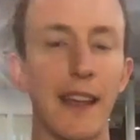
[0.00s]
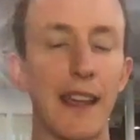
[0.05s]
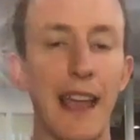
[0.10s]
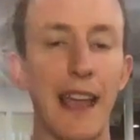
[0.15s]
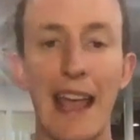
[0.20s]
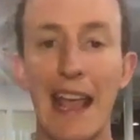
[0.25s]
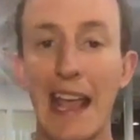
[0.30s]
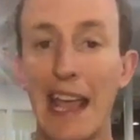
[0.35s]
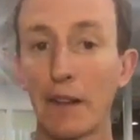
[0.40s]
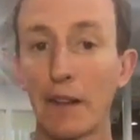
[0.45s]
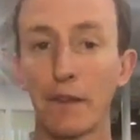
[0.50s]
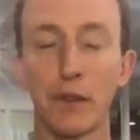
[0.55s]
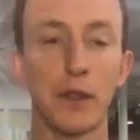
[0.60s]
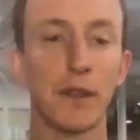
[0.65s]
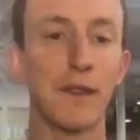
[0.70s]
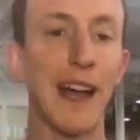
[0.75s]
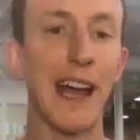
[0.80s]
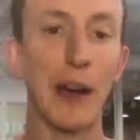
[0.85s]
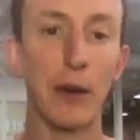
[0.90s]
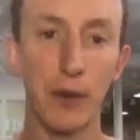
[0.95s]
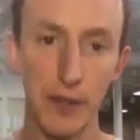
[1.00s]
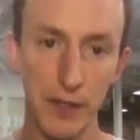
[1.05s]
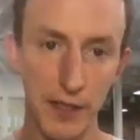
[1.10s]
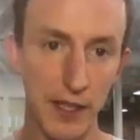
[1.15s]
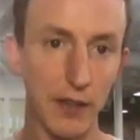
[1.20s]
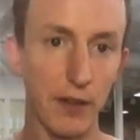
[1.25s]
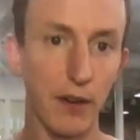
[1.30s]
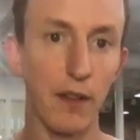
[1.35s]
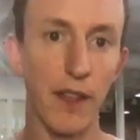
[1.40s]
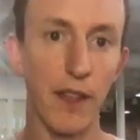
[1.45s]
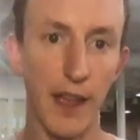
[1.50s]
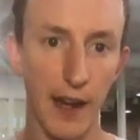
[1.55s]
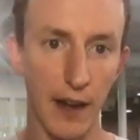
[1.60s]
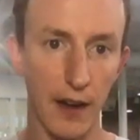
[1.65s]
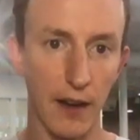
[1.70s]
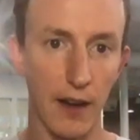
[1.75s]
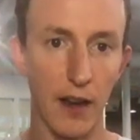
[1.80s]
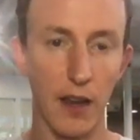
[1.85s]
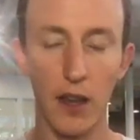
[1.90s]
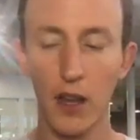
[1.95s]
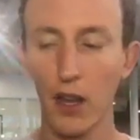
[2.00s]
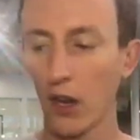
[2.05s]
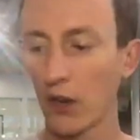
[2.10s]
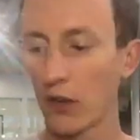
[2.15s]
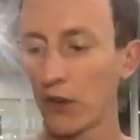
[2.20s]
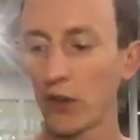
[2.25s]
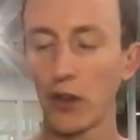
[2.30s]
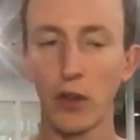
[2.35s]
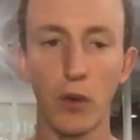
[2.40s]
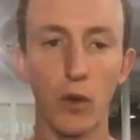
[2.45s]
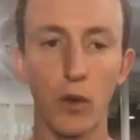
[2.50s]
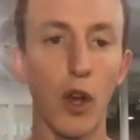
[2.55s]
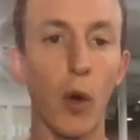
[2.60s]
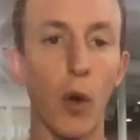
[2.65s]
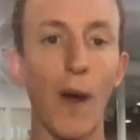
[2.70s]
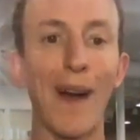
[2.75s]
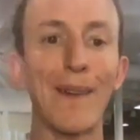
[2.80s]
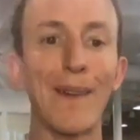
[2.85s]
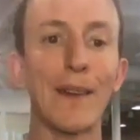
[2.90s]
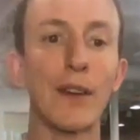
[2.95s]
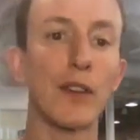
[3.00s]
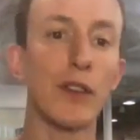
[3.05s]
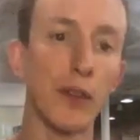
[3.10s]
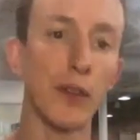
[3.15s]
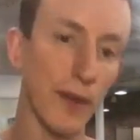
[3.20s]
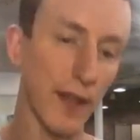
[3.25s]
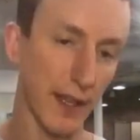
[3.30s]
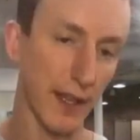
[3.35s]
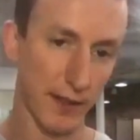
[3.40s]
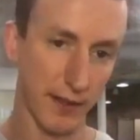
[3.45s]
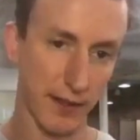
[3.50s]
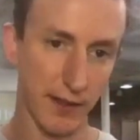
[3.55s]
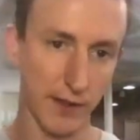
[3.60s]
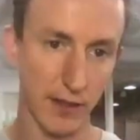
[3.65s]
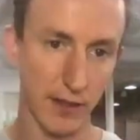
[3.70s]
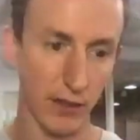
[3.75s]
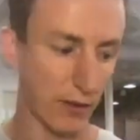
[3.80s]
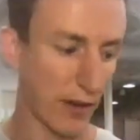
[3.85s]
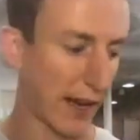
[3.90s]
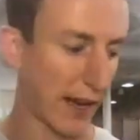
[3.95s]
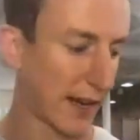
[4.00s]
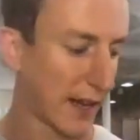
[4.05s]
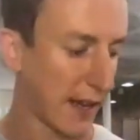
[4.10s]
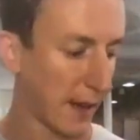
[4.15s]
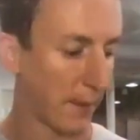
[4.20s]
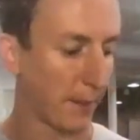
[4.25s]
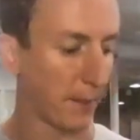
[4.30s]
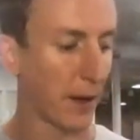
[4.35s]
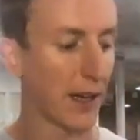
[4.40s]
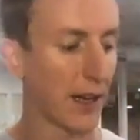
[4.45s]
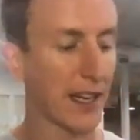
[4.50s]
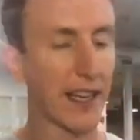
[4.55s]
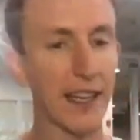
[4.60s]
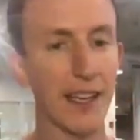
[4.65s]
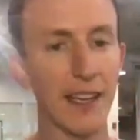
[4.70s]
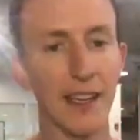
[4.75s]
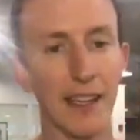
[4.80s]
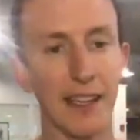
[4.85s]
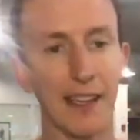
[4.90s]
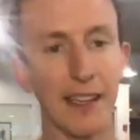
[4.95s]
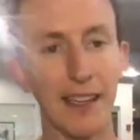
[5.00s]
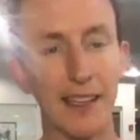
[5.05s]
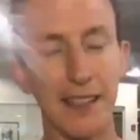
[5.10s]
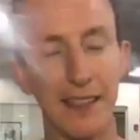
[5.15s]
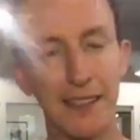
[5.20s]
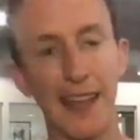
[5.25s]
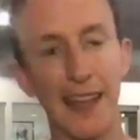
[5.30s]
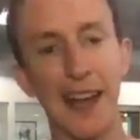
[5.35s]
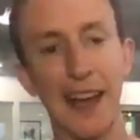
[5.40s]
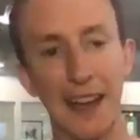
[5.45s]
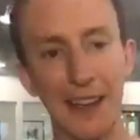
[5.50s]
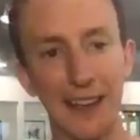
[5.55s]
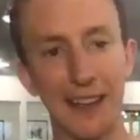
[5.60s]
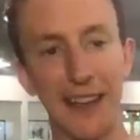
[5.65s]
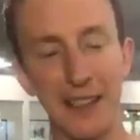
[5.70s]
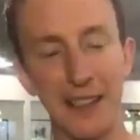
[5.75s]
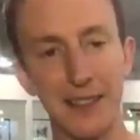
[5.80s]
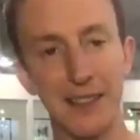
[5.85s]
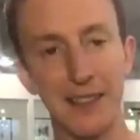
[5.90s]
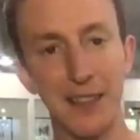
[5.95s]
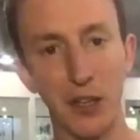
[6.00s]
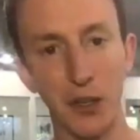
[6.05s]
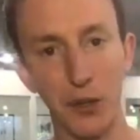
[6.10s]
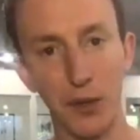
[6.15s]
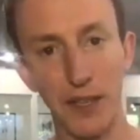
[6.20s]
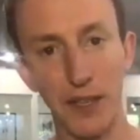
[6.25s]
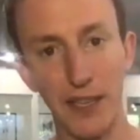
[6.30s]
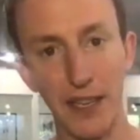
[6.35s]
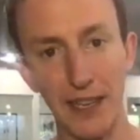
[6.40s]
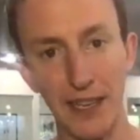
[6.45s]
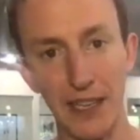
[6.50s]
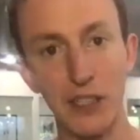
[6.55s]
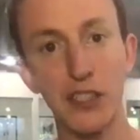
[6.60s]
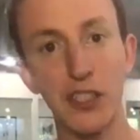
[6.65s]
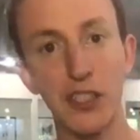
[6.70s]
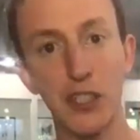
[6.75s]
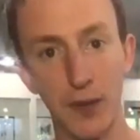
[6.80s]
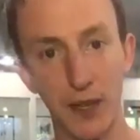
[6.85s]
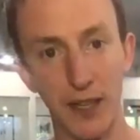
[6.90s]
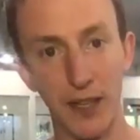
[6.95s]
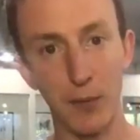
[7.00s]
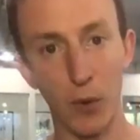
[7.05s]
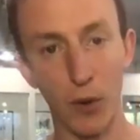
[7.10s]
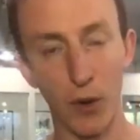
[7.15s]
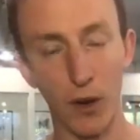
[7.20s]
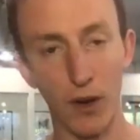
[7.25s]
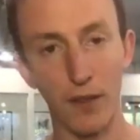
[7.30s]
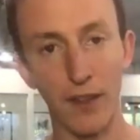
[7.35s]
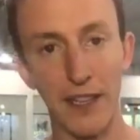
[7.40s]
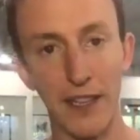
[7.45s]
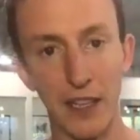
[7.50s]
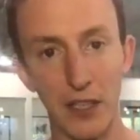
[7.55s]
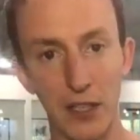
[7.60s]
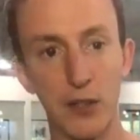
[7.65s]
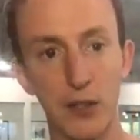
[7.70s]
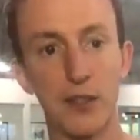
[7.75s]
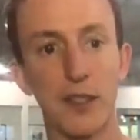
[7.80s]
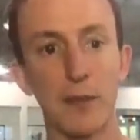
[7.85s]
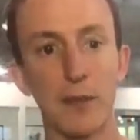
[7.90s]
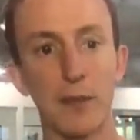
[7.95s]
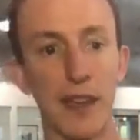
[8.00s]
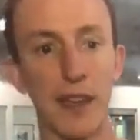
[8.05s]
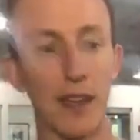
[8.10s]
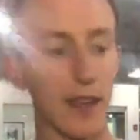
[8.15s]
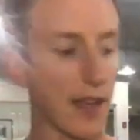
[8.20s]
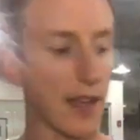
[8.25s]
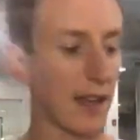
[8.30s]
a handful of hours here or there to go out and do this. Right? Money is not necessarily an issue anymore like it used to be.